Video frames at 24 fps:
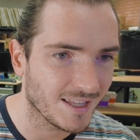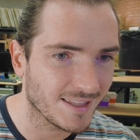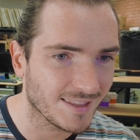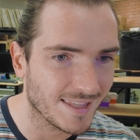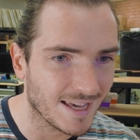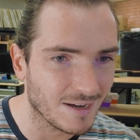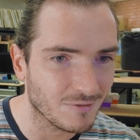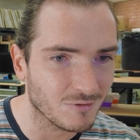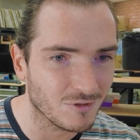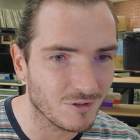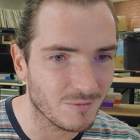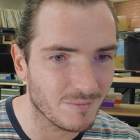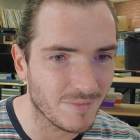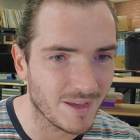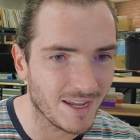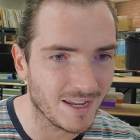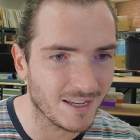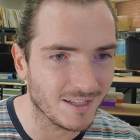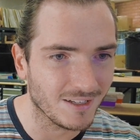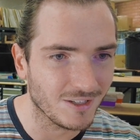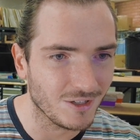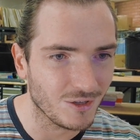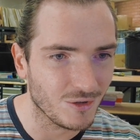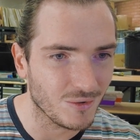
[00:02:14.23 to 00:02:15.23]
That will
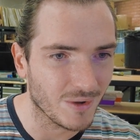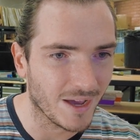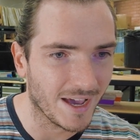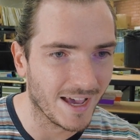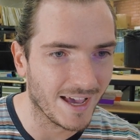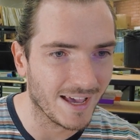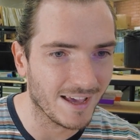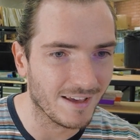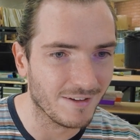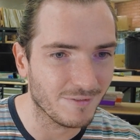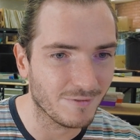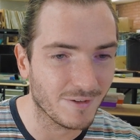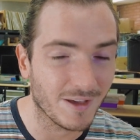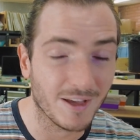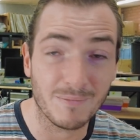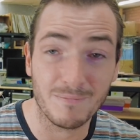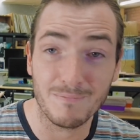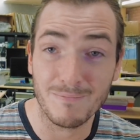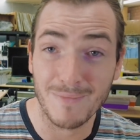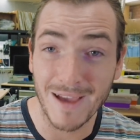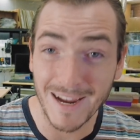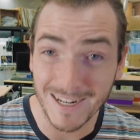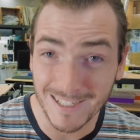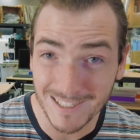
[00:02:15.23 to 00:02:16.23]
mean you have a
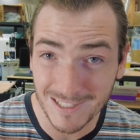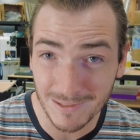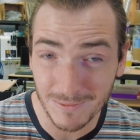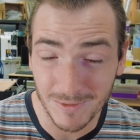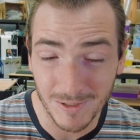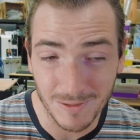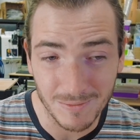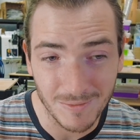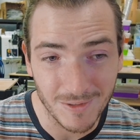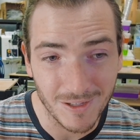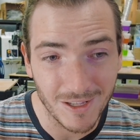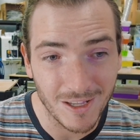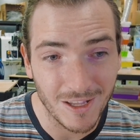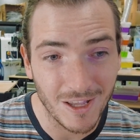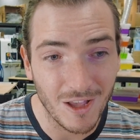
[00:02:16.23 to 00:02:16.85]
maximum